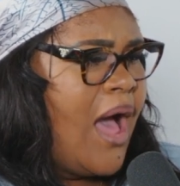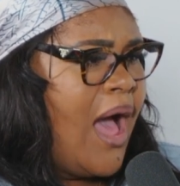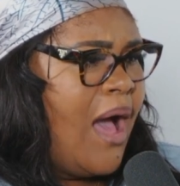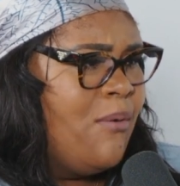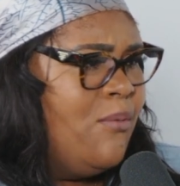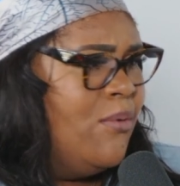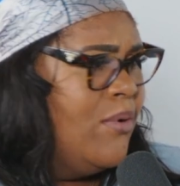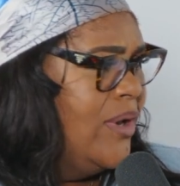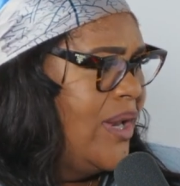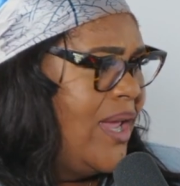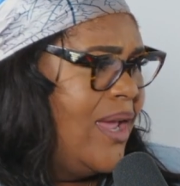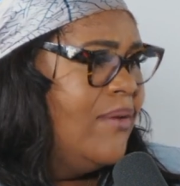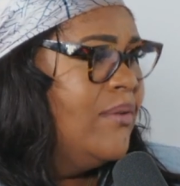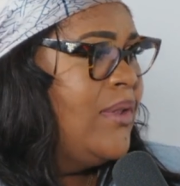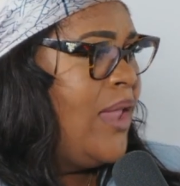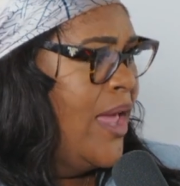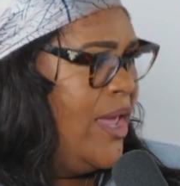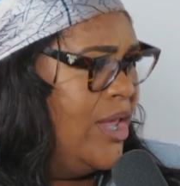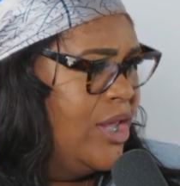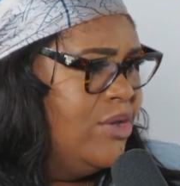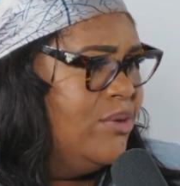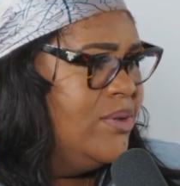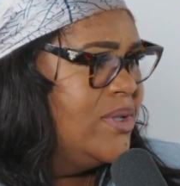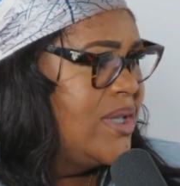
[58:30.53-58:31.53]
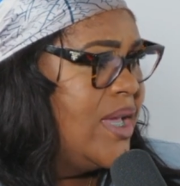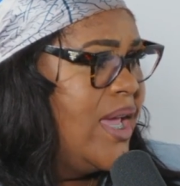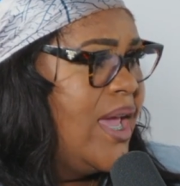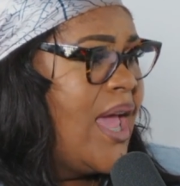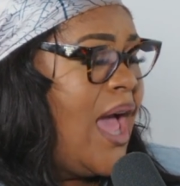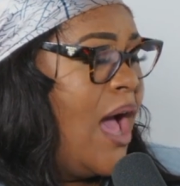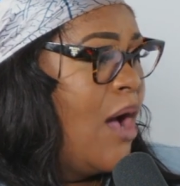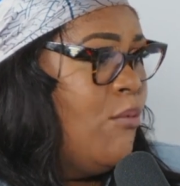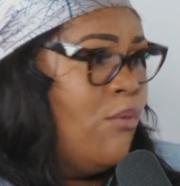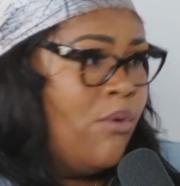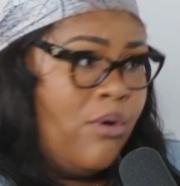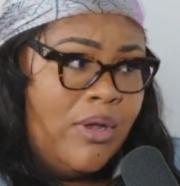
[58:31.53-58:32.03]
I want it, like you
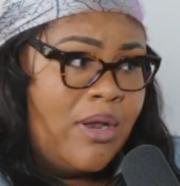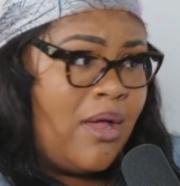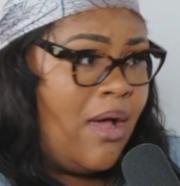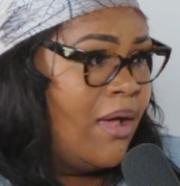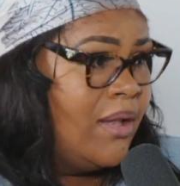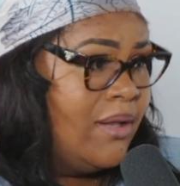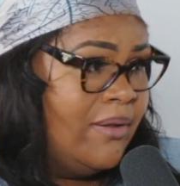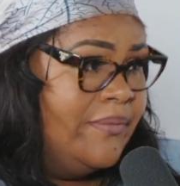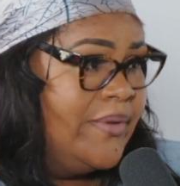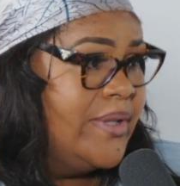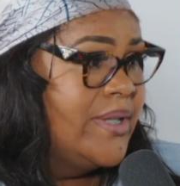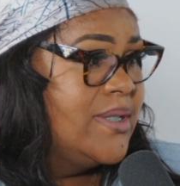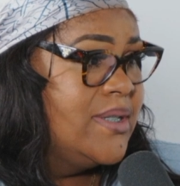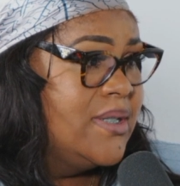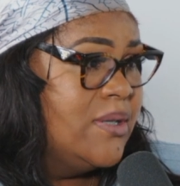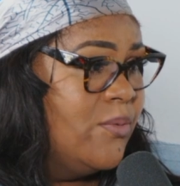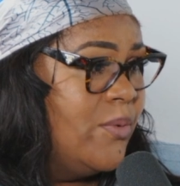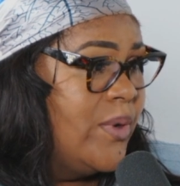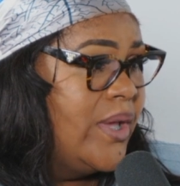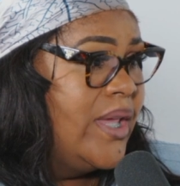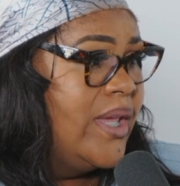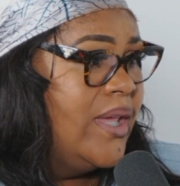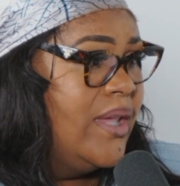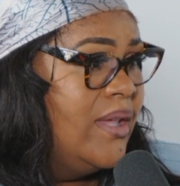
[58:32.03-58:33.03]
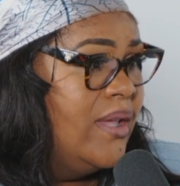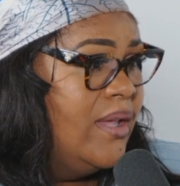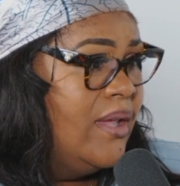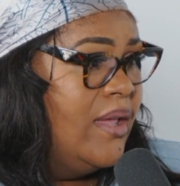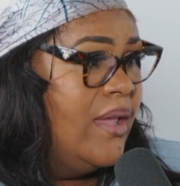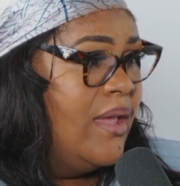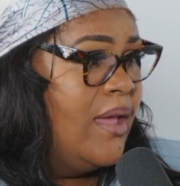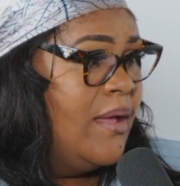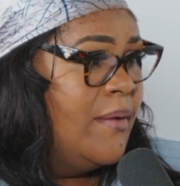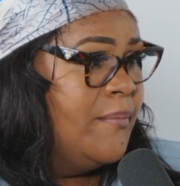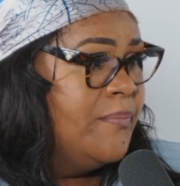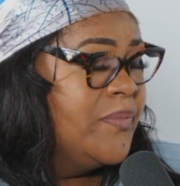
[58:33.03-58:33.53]
said, I want all of us to win.
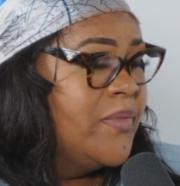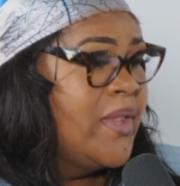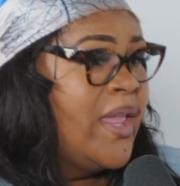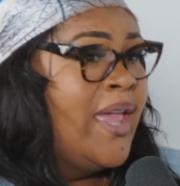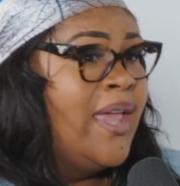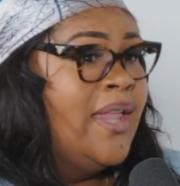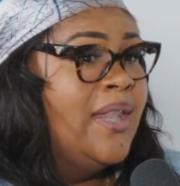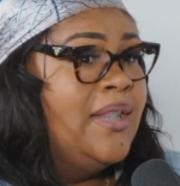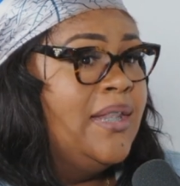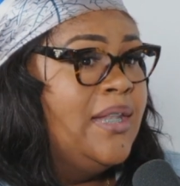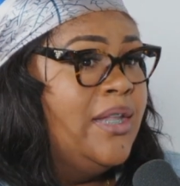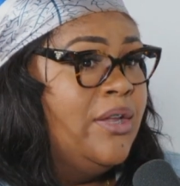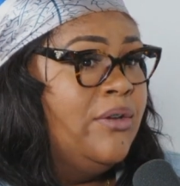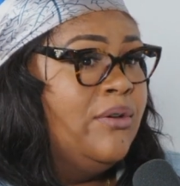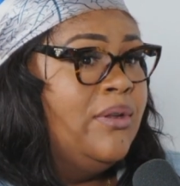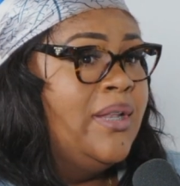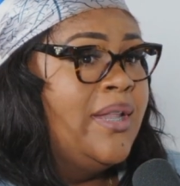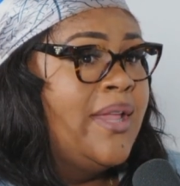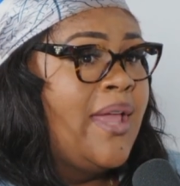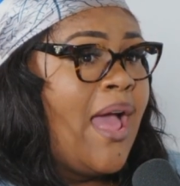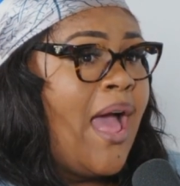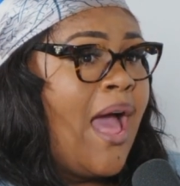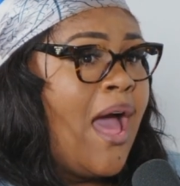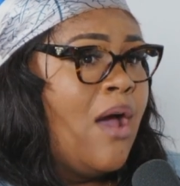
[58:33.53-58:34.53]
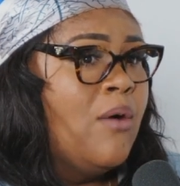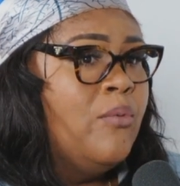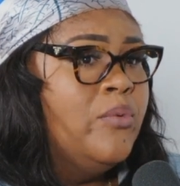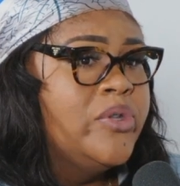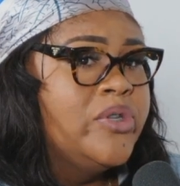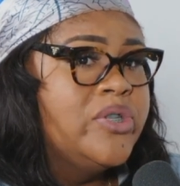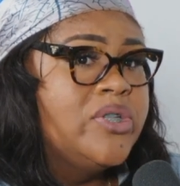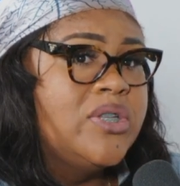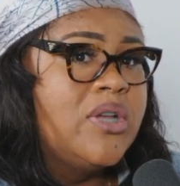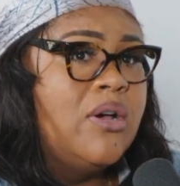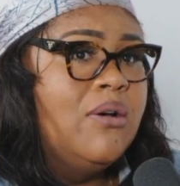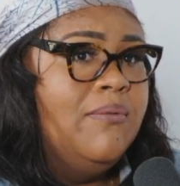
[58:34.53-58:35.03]
Literally, I
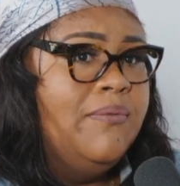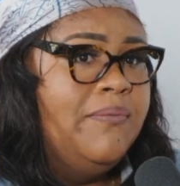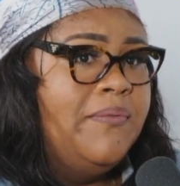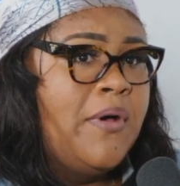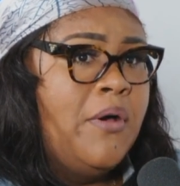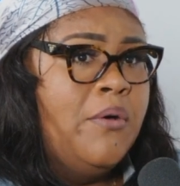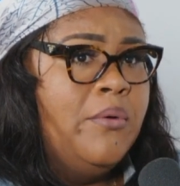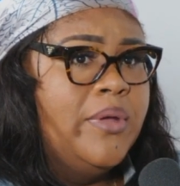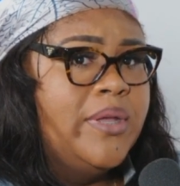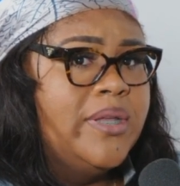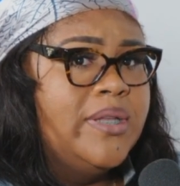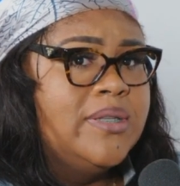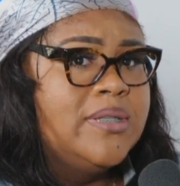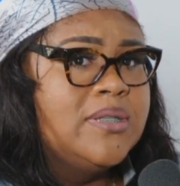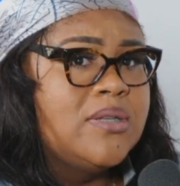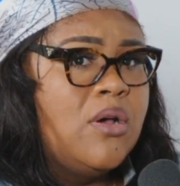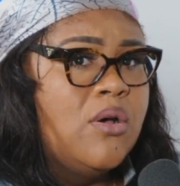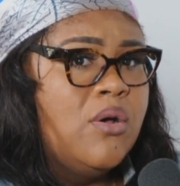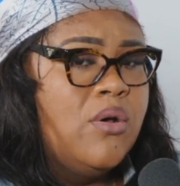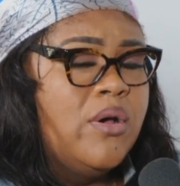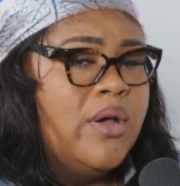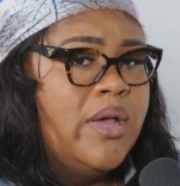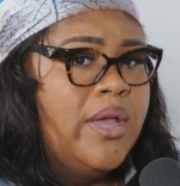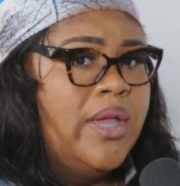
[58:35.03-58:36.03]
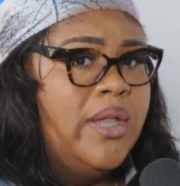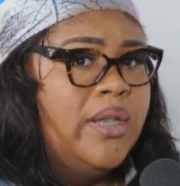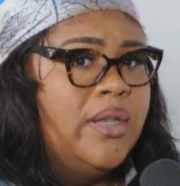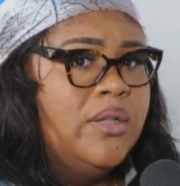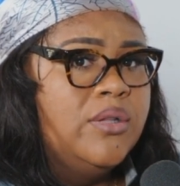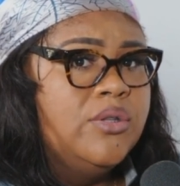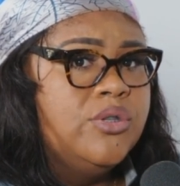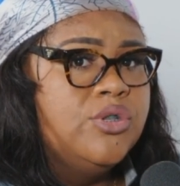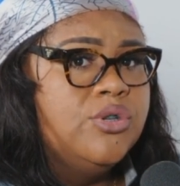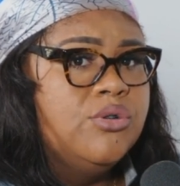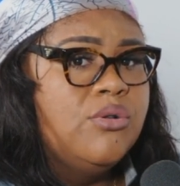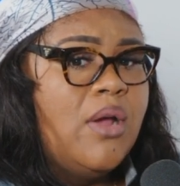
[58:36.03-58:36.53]
was so focused
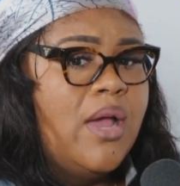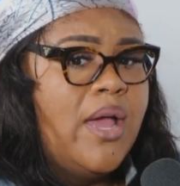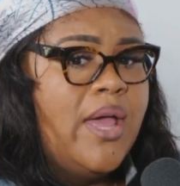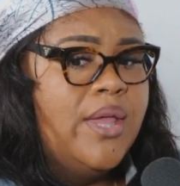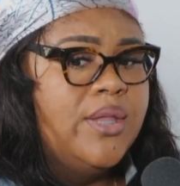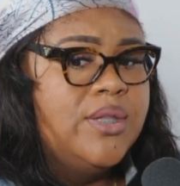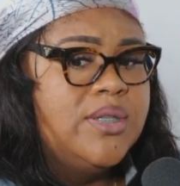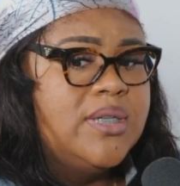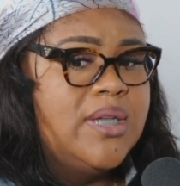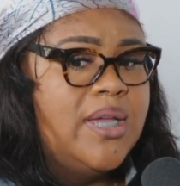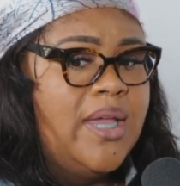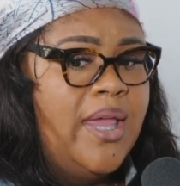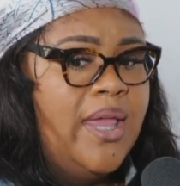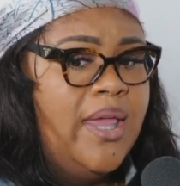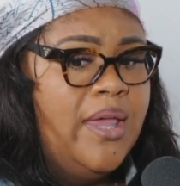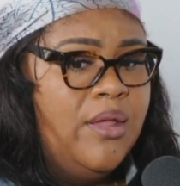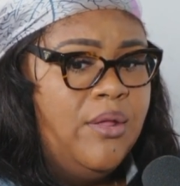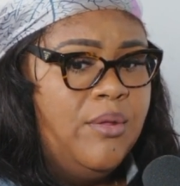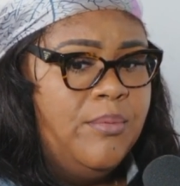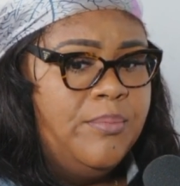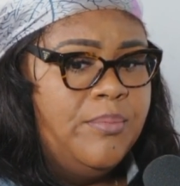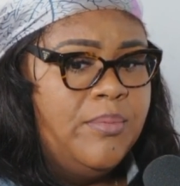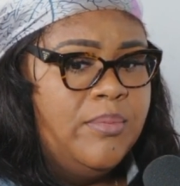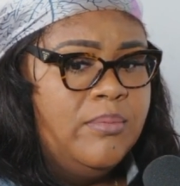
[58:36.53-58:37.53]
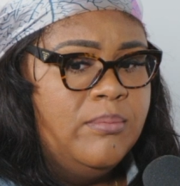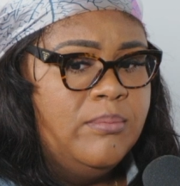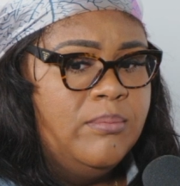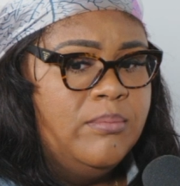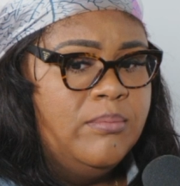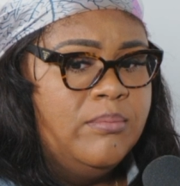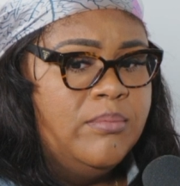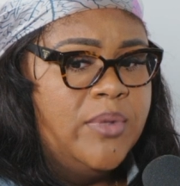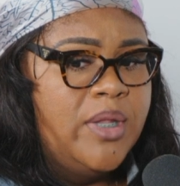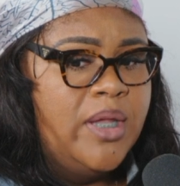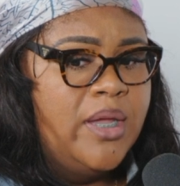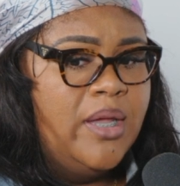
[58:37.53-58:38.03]
on trying to help
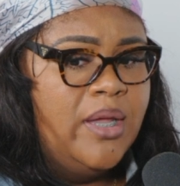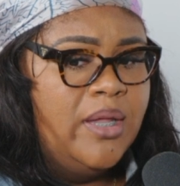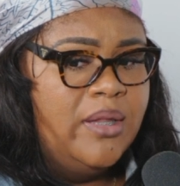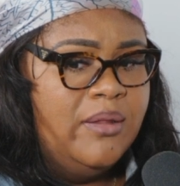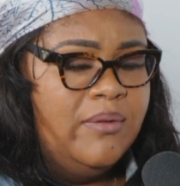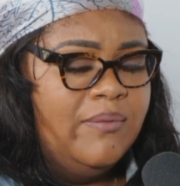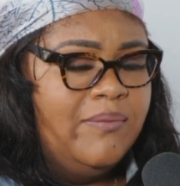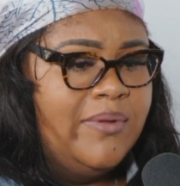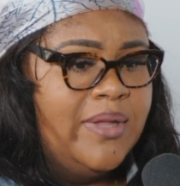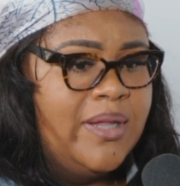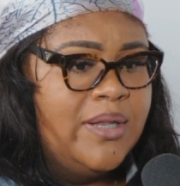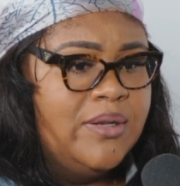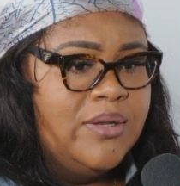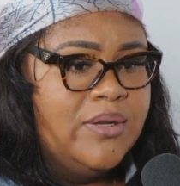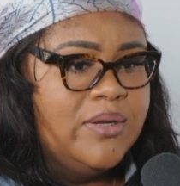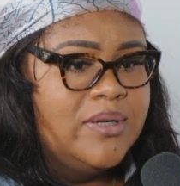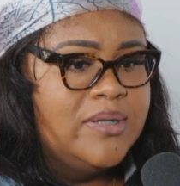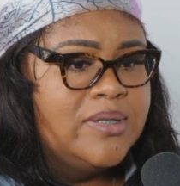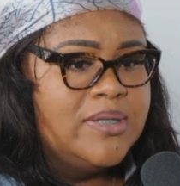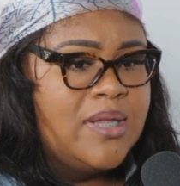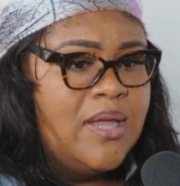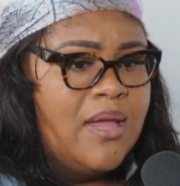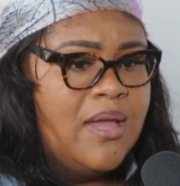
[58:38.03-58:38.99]
the other vendors.